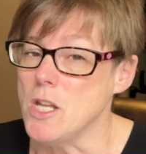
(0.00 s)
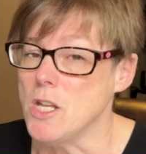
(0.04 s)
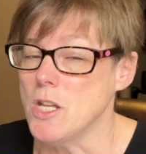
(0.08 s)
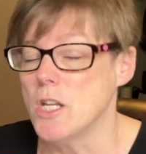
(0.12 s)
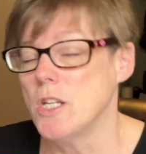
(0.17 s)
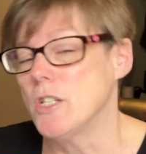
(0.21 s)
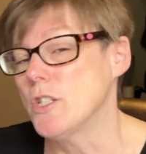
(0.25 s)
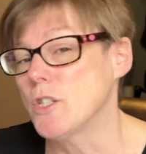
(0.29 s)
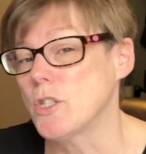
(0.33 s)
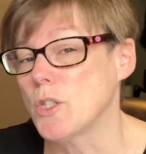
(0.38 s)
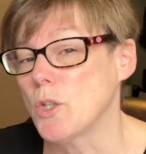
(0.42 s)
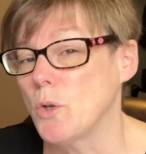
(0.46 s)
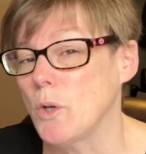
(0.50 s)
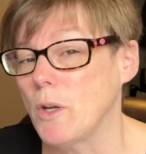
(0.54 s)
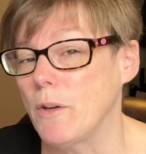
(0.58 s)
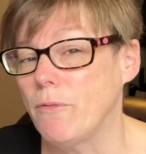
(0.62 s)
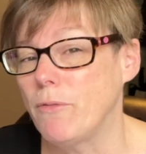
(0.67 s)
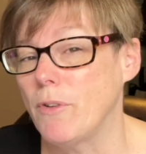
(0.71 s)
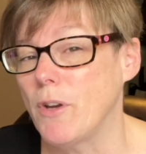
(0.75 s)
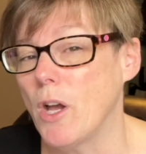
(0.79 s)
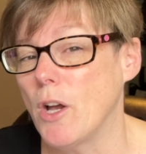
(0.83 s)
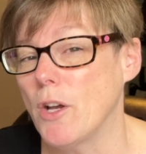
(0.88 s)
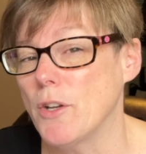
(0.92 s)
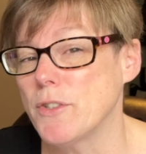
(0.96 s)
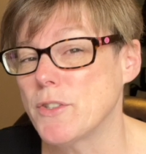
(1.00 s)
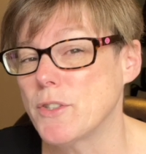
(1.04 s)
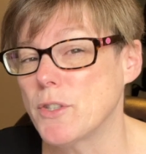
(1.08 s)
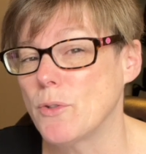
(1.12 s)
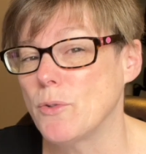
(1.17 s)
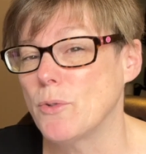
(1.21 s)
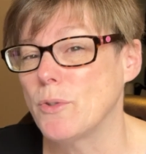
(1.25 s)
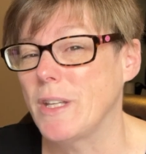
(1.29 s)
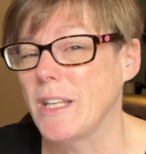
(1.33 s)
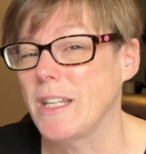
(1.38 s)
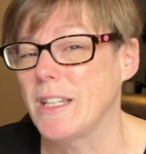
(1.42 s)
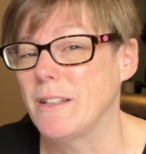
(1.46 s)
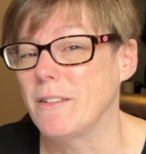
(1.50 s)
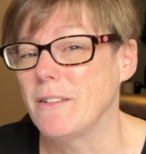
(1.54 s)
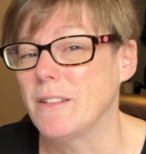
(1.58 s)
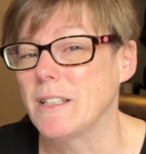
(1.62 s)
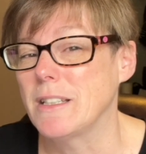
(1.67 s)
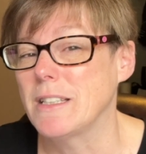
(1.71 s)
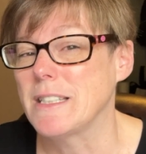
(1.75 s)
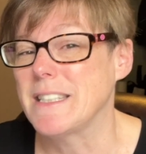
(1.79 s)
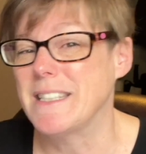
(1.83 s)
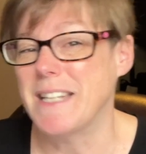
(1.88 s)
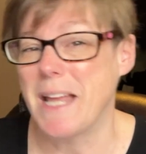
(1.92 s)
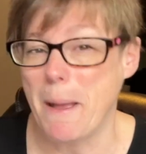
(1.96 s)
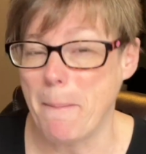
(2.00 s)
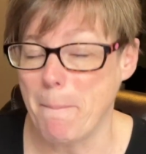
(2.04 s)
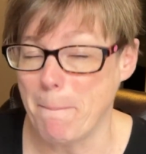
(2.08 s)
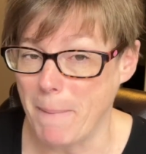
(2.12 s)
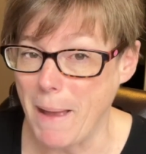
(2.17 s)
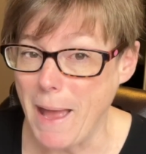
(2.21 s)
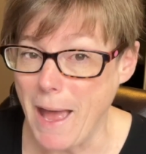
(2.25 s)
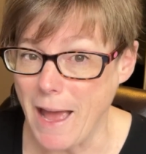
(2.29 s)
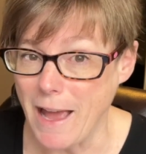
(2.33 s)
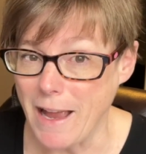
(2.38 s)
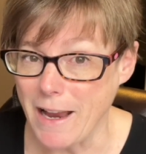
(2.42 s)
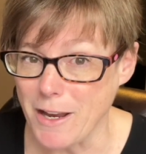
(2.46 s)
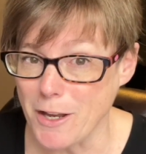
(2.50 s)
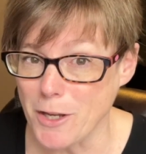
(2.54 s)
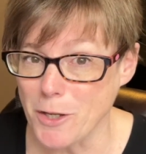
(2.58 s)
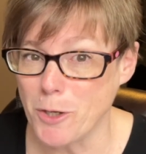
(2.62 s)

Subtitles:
And so if we also then snap back,